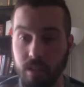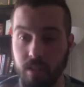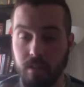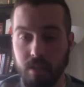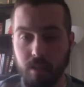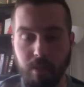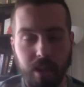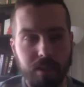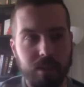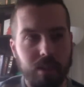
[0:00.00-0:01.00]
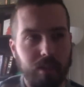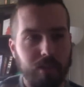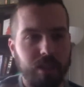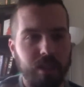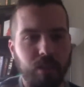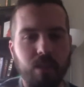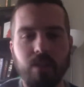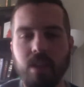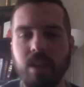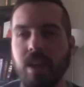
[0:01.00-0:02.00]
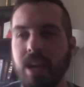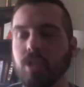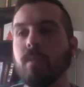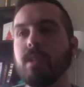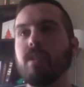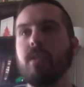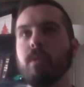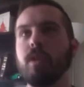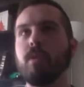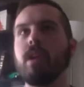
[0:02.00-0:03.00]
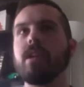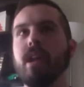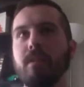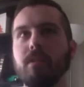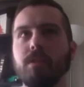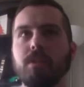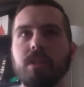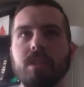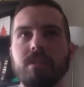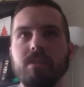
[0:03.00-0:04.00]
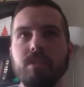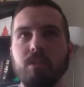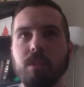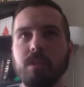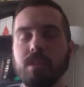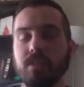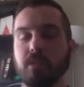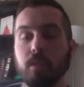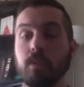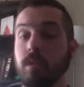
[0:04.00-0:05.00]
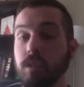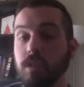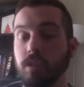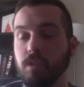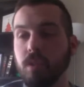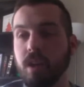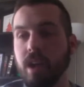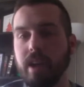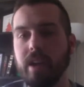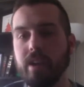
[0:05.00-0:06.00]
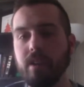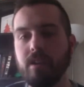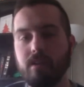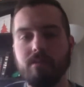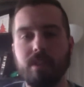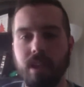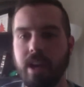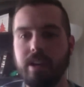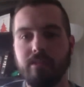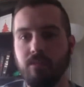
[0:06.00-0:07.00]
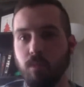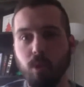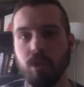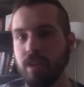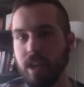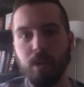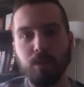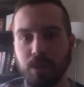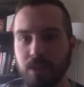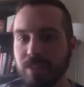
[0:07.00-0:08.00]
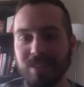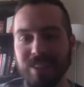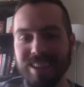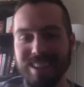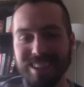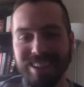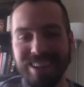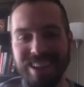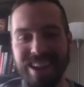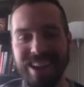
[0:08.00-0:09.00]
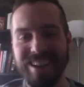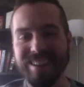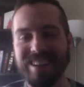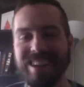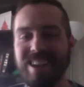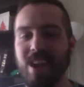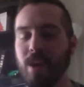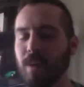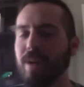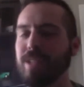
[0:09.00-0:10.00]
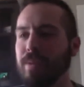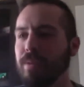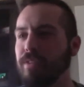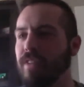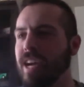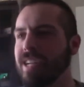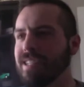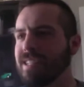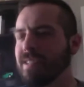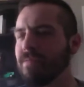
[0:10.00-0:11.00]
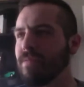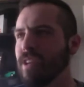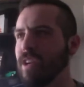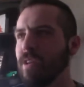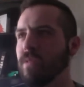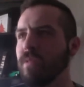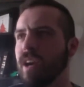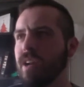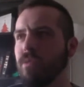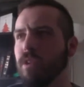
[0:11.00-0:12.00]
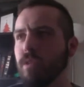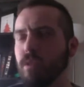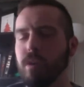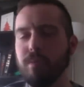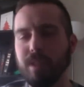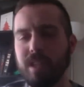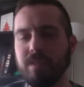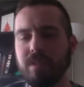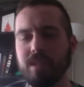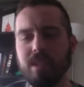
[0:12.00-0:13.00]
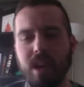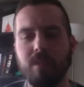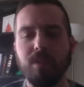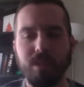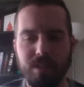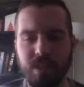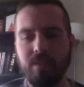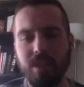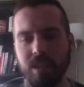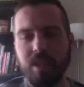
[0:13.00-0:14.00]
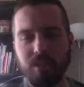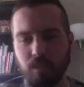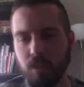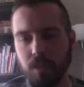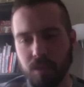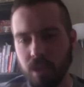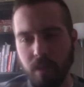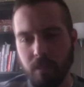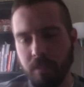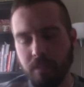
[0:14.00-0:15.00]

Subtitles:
in the past, and I was like, well, I told myself I wanted to write a novel, so what's the difference between the two? And kind of word count. And what I was able to find is, kind of one of the running beliefs is a novel is 70,000 words and up.